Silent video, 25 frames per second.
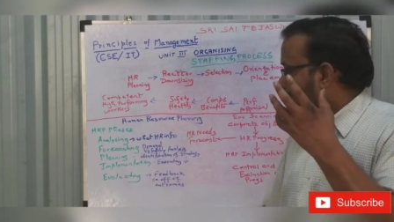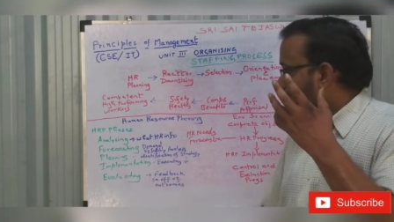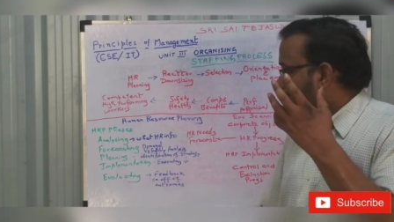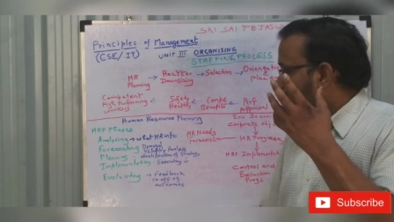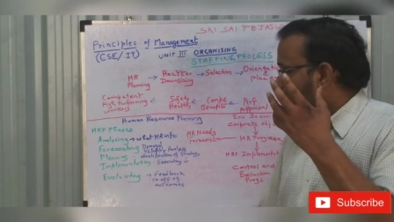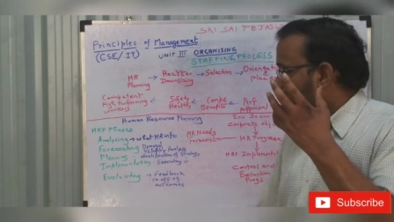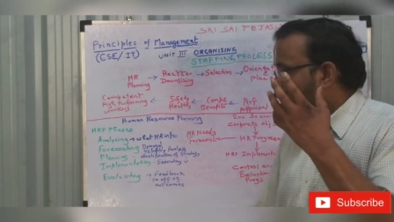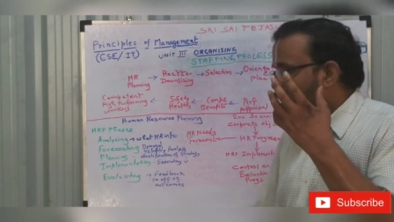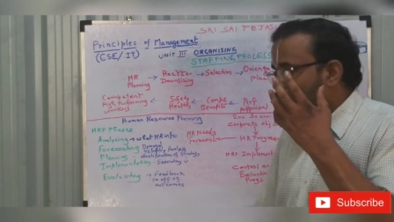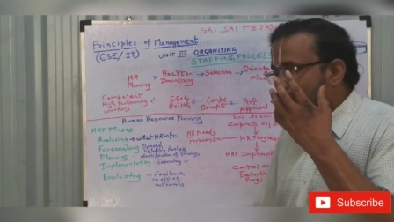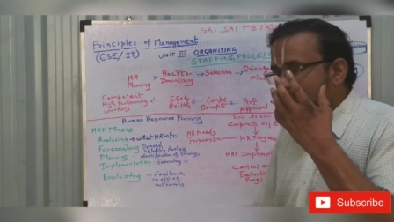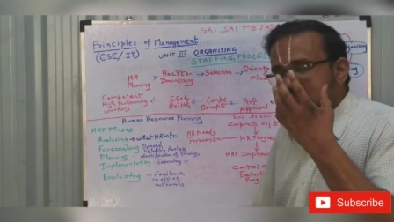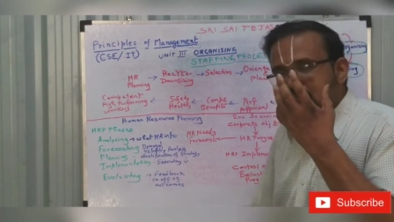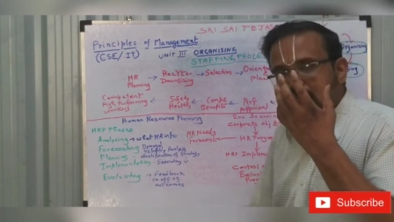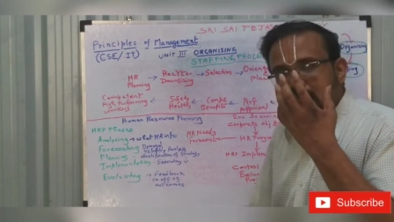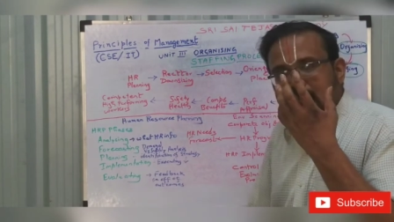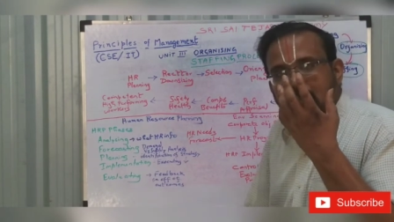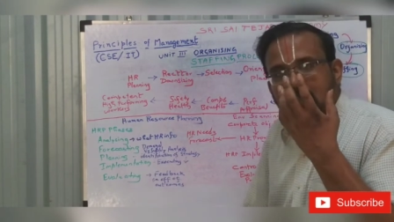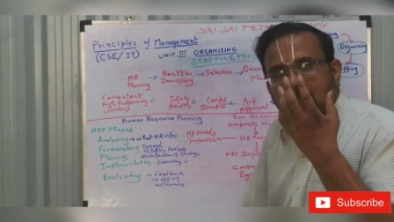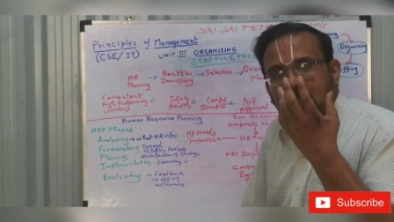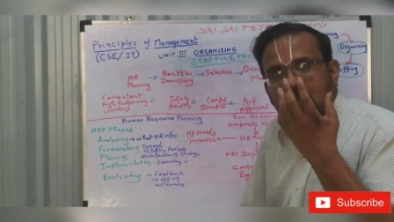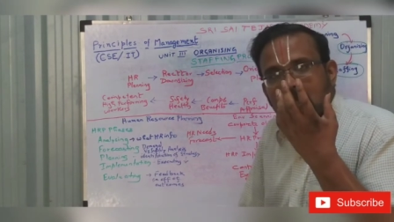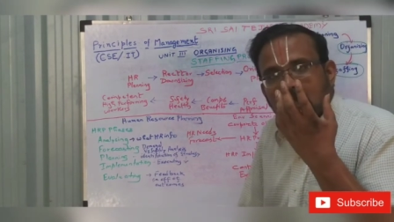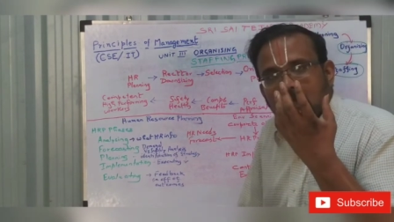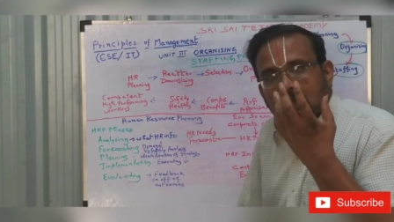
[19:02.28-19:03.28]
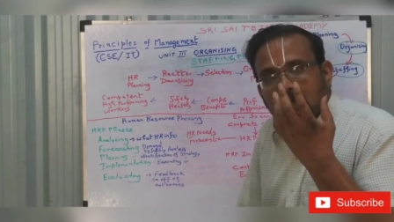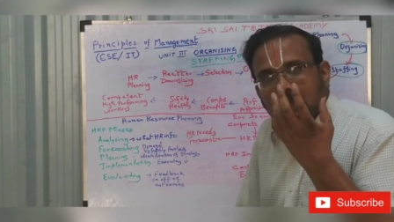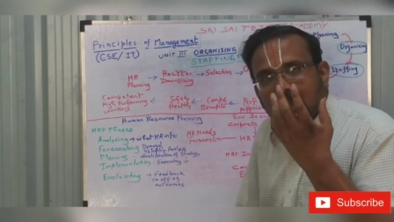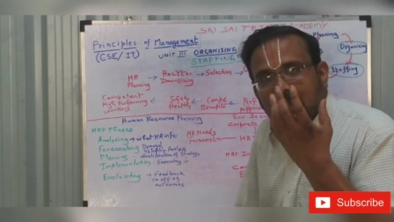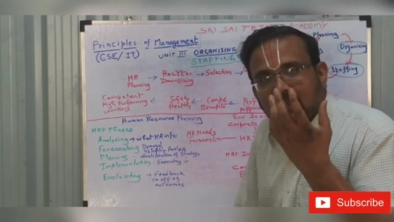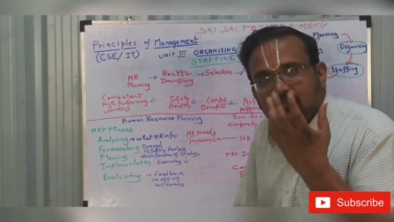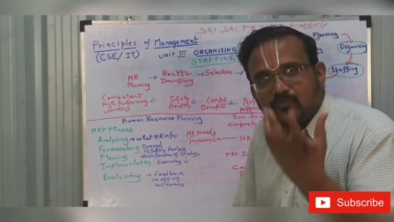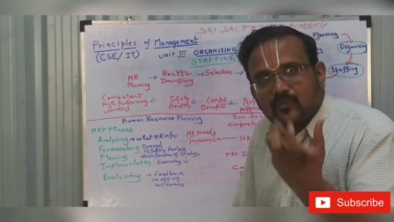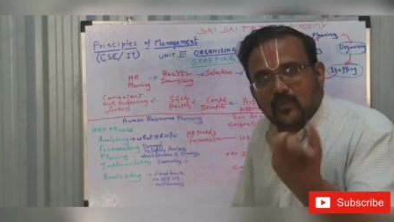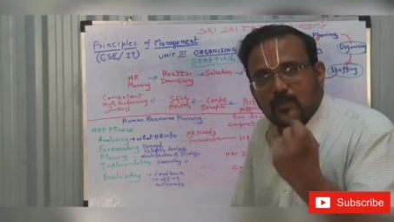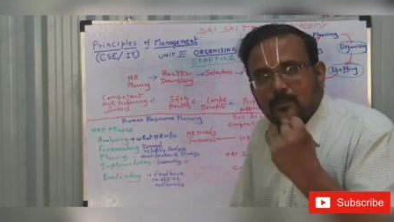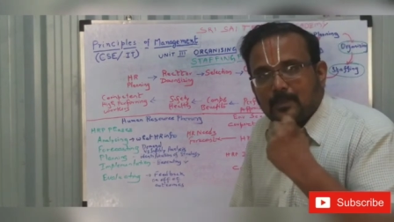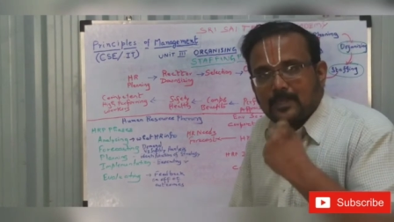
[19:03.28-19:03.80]
is the
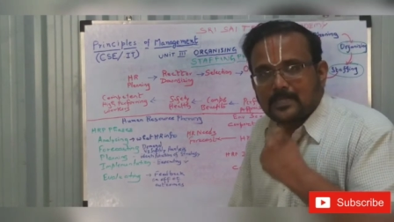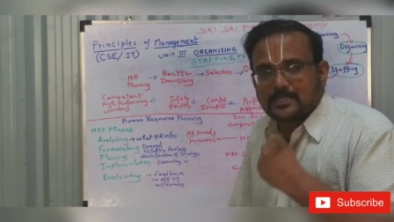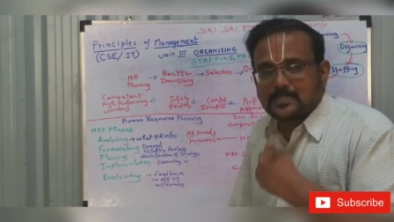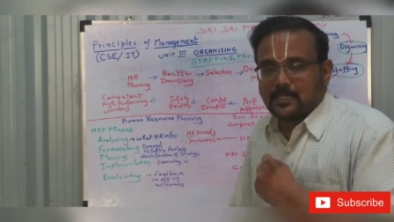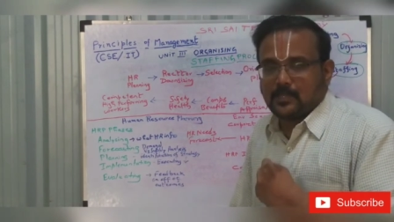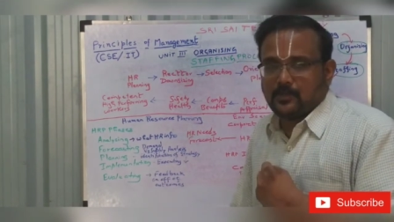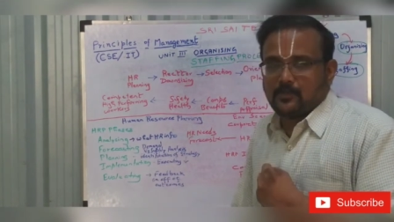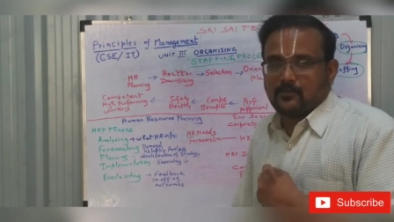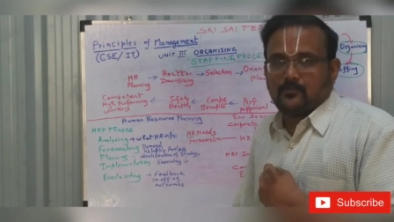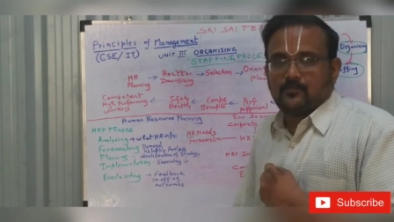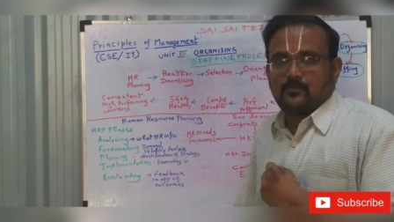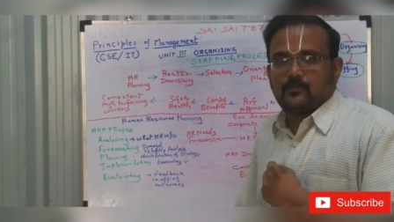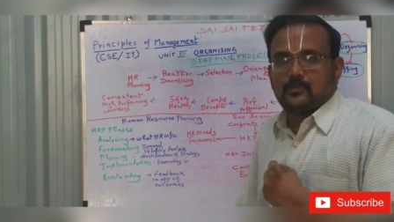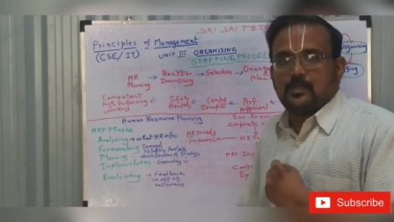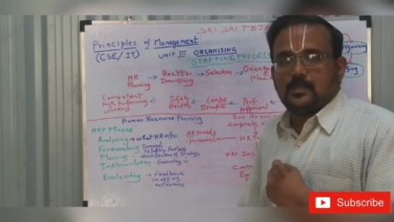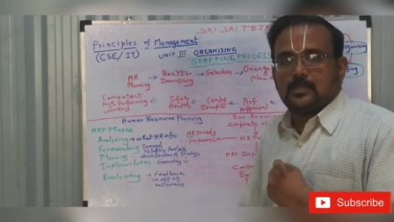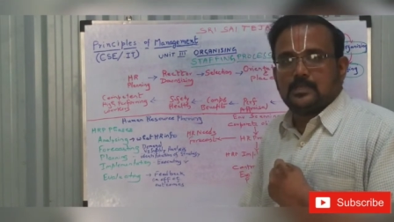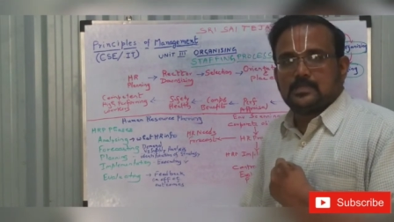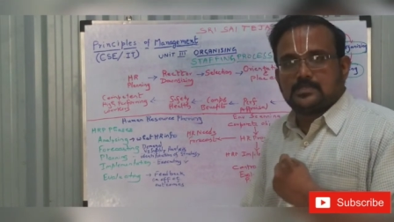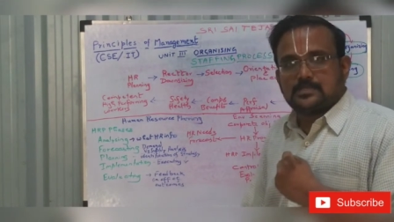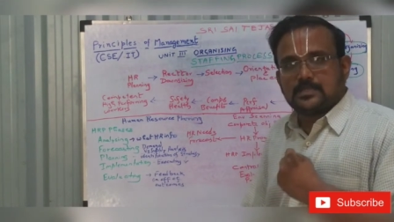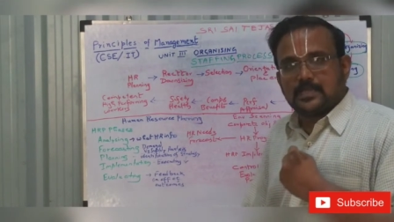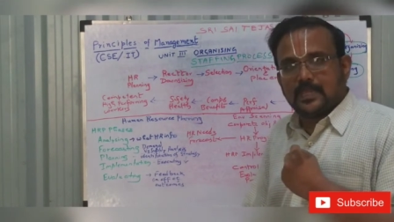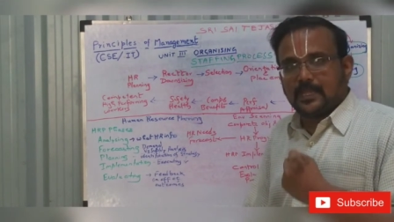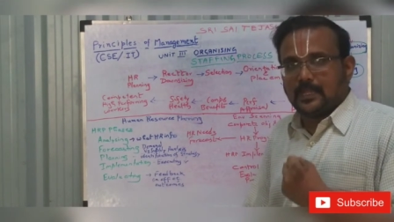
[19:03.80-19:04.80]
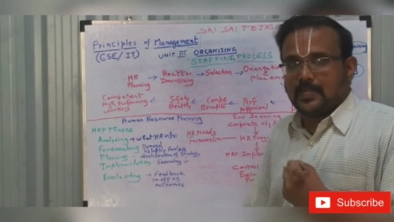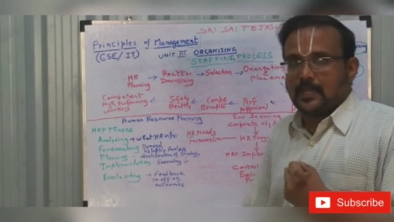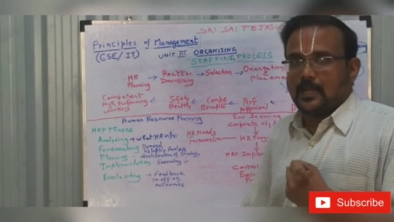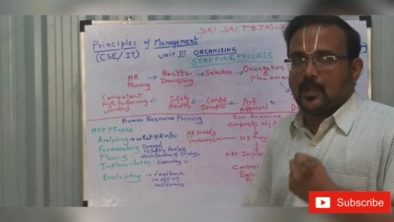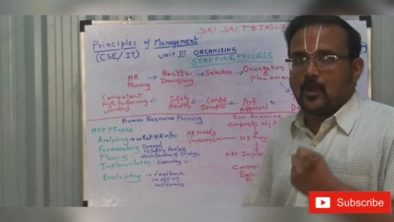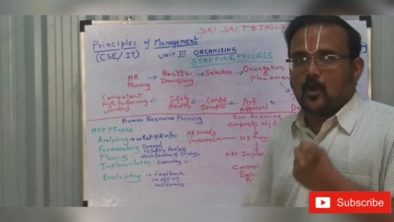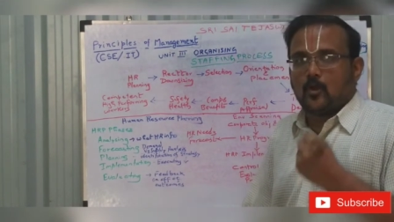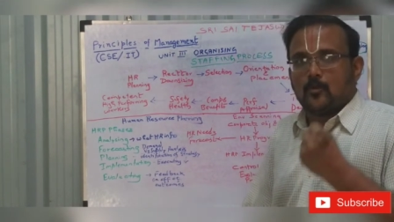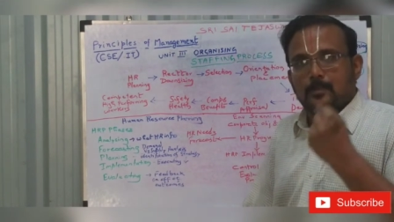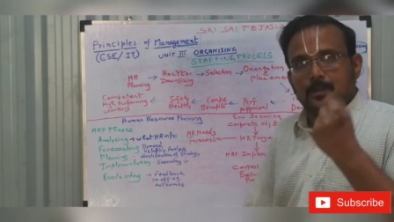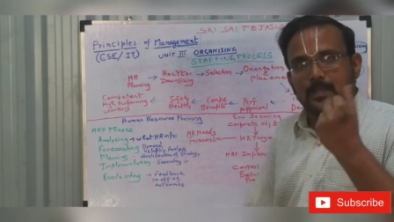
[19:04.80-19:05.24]
information it's needed?